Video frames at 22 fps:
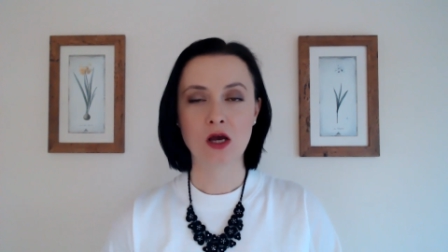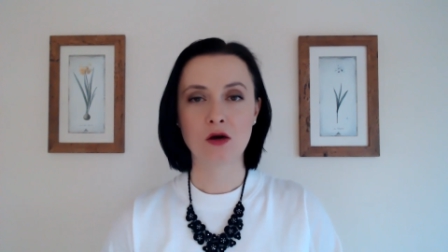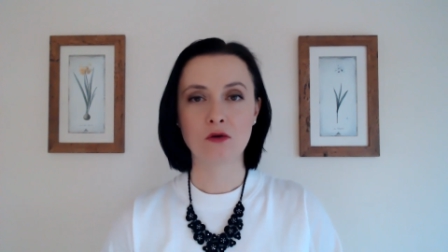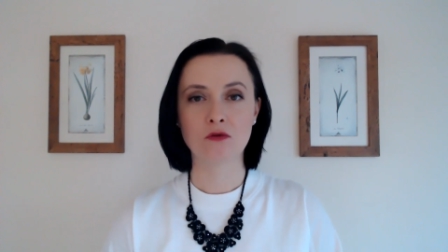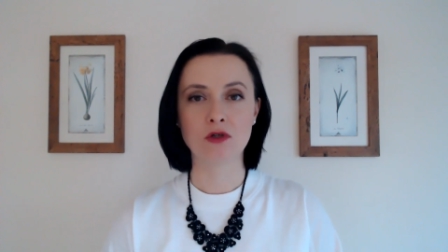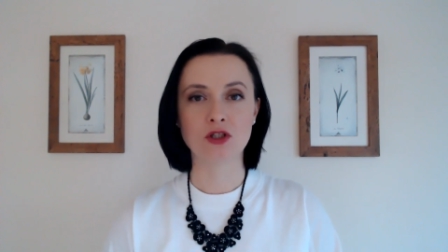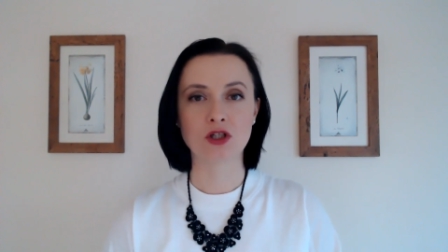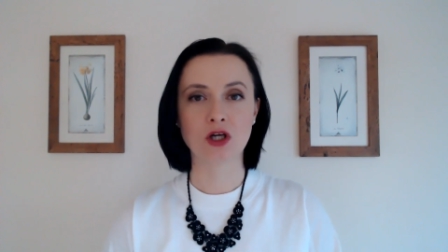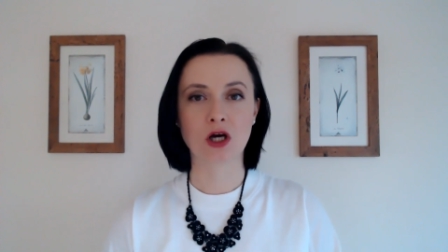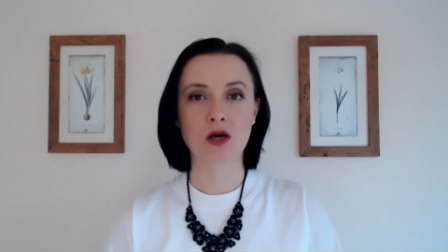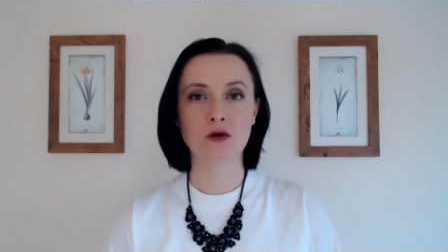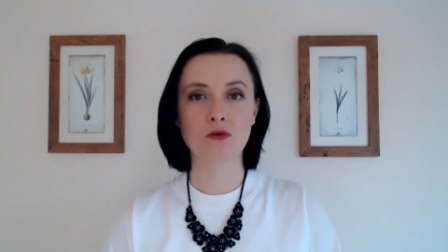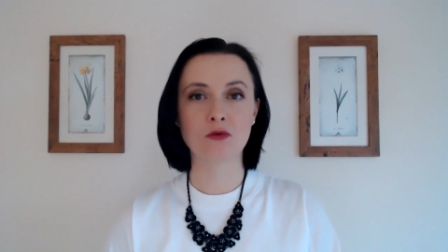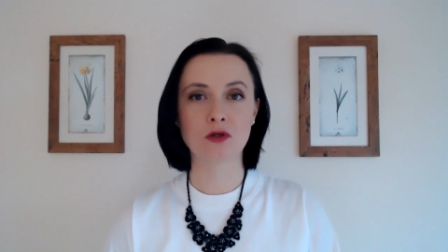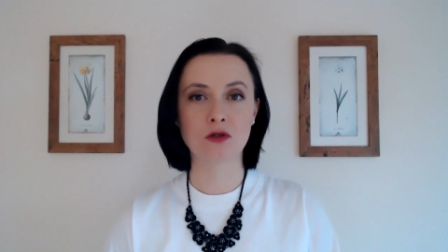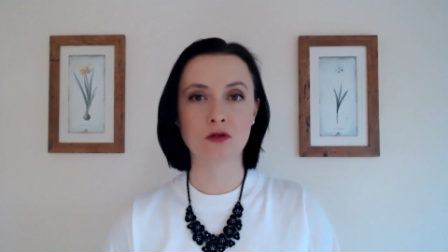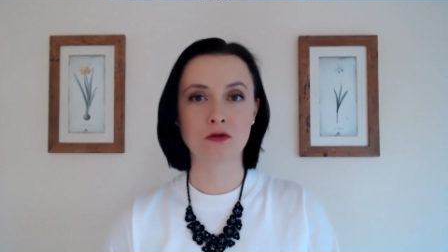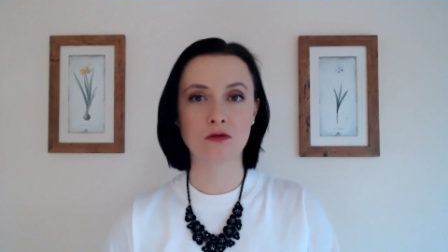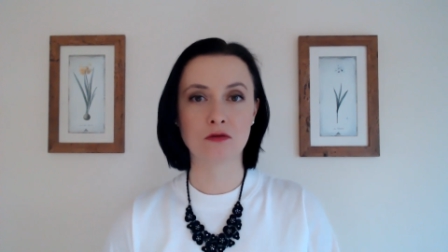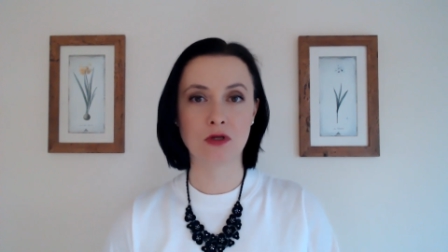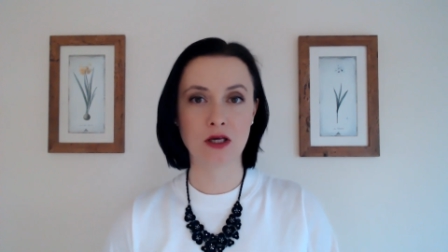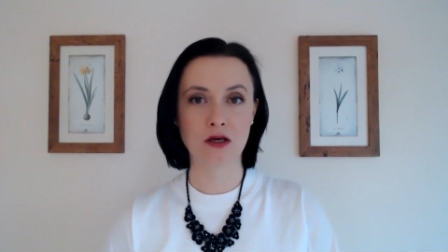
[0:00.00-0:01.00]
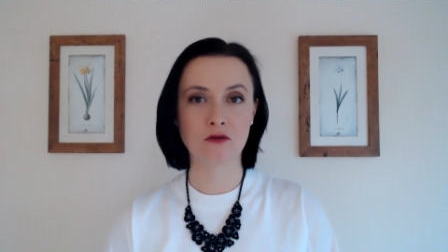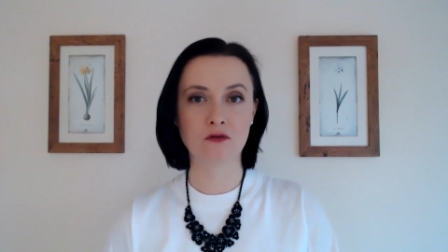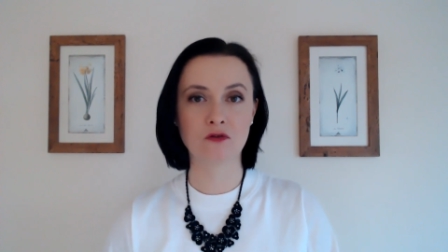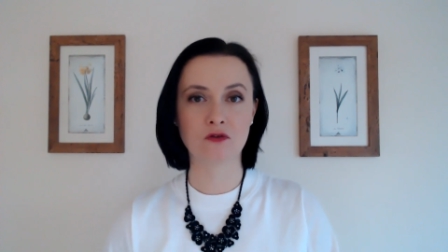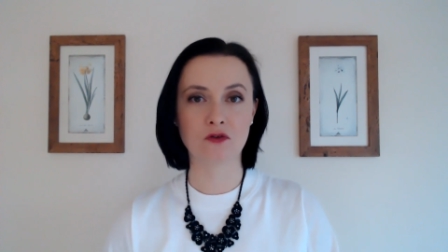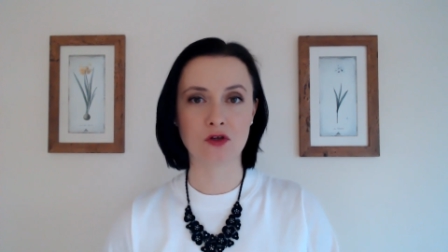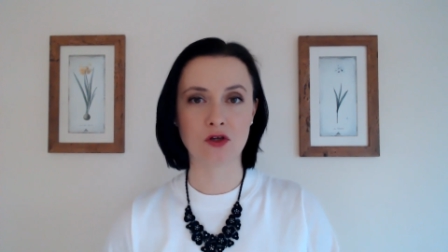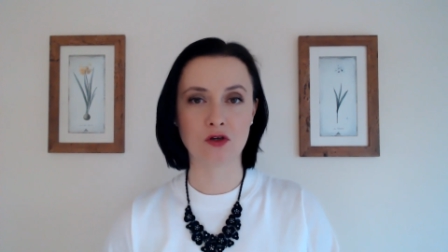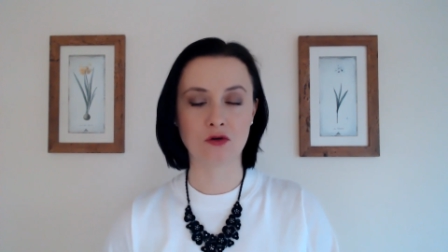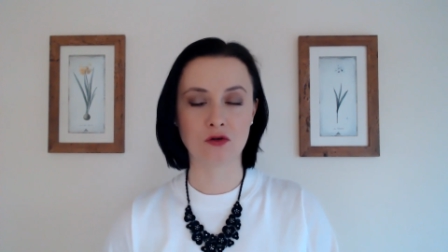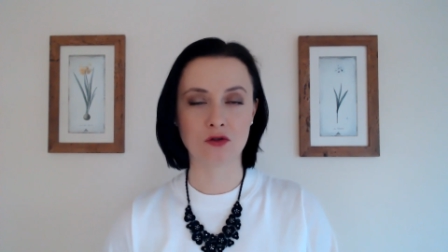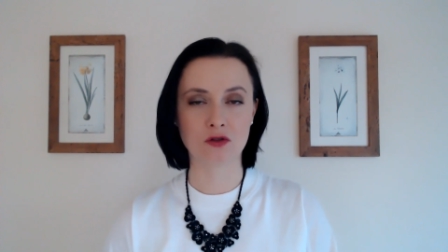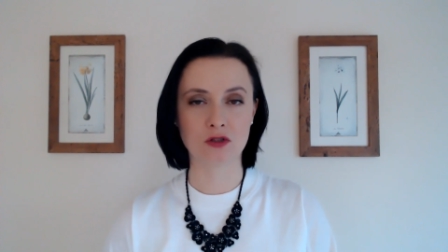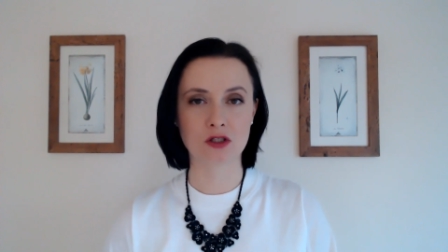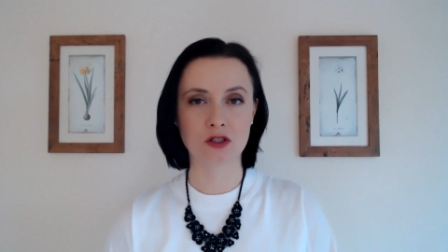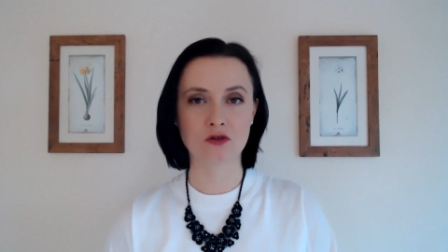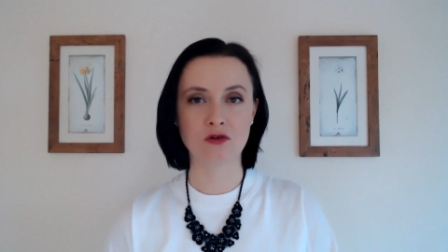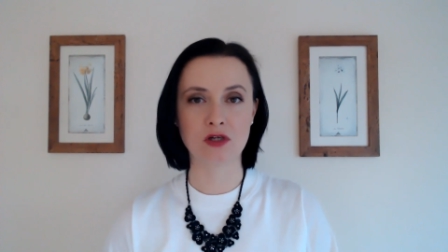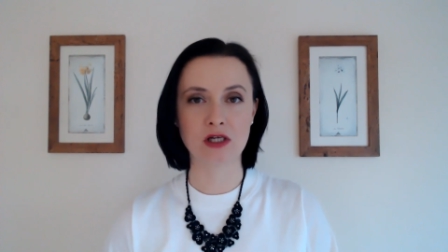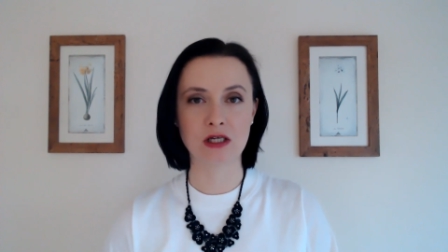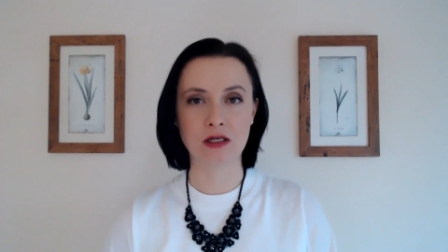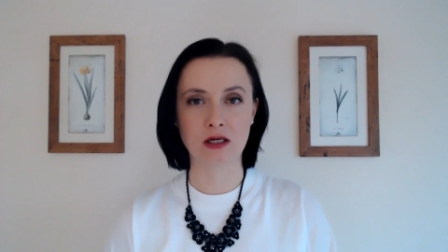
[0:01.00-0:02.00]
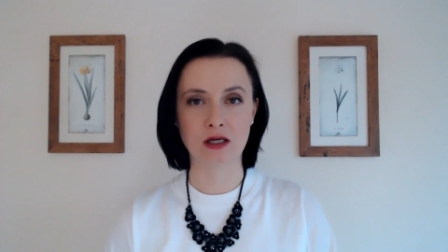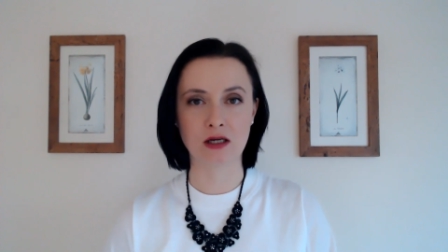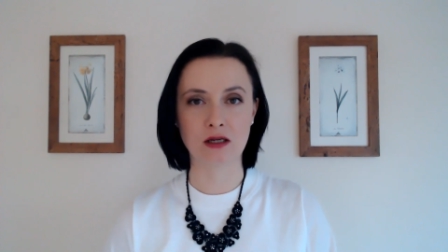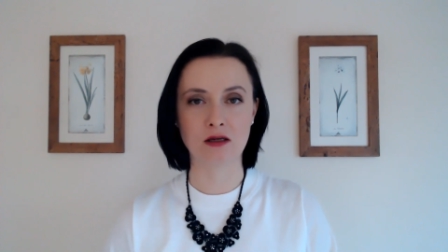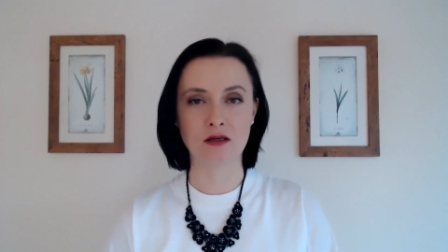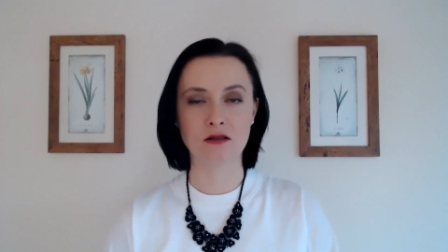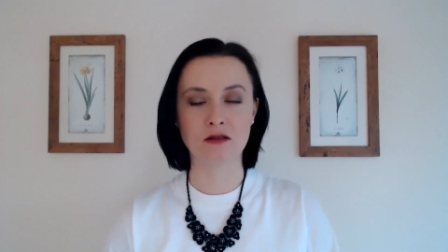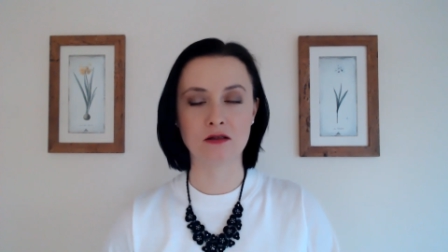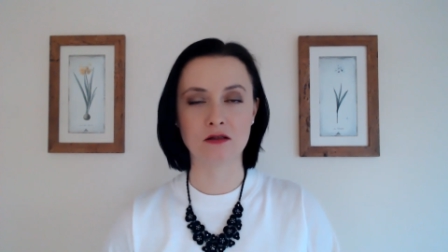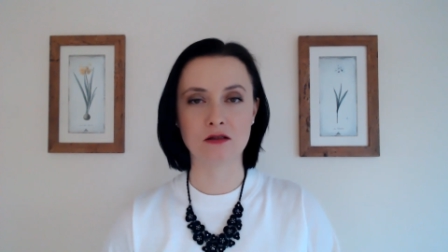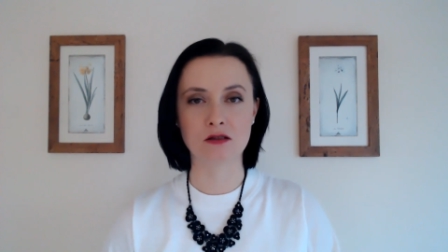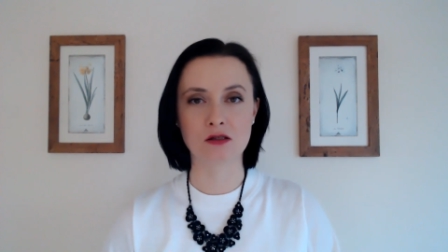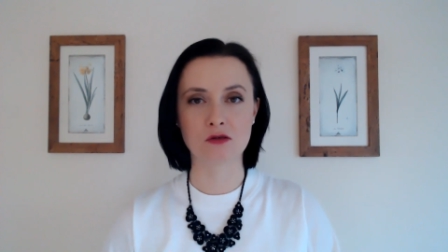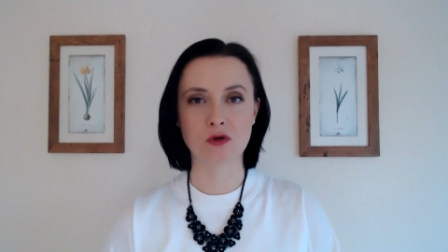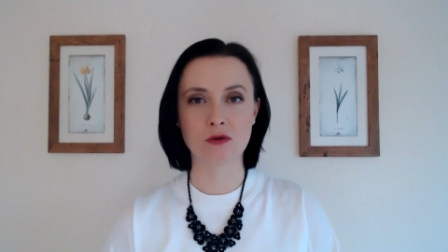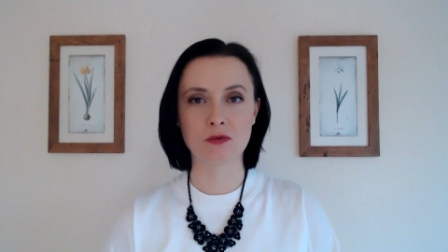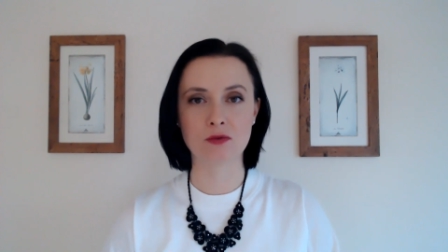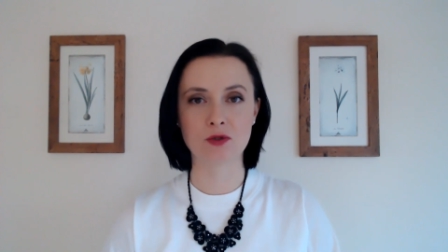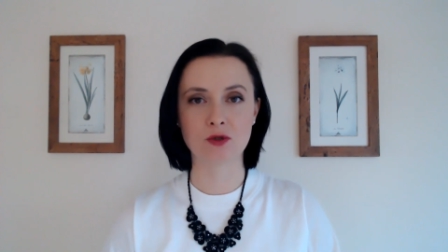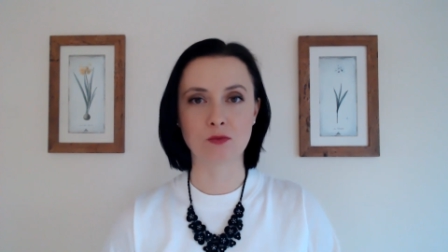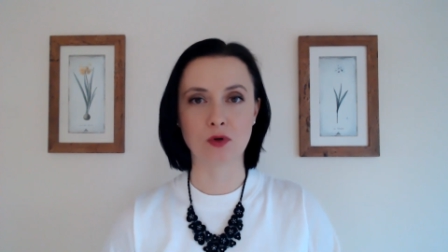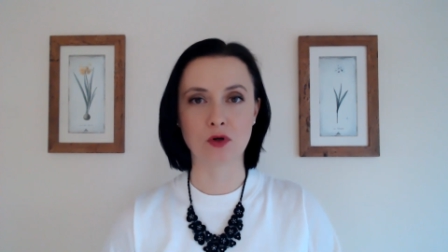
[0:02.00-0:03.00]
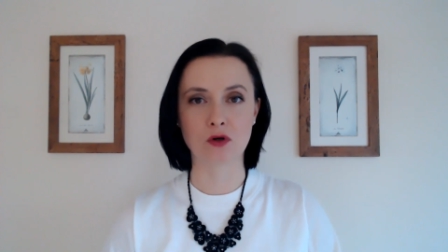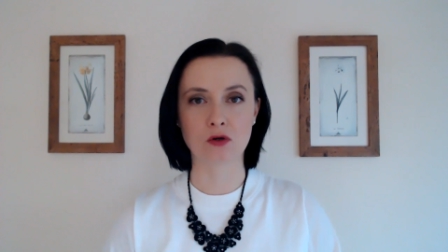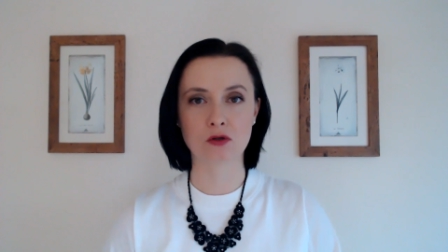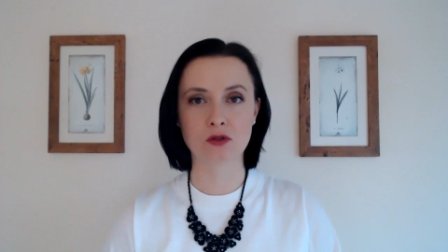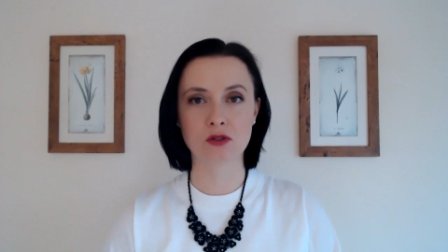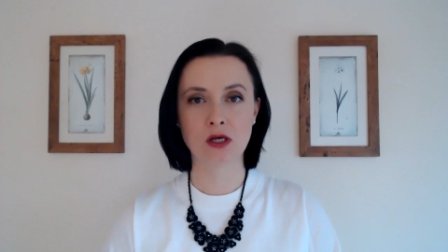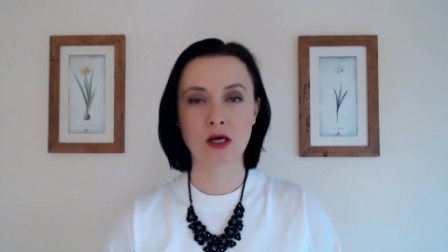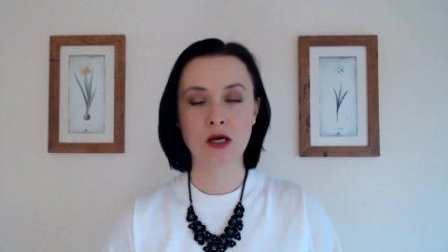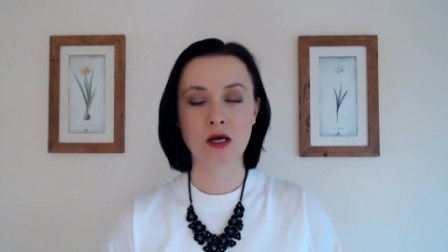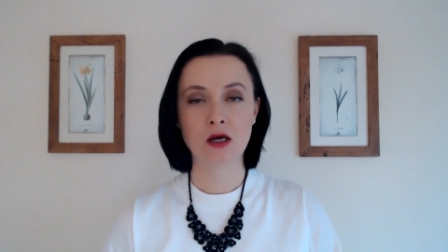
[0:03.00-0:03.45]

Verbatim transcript: which I will link for you on the screen and in the description box,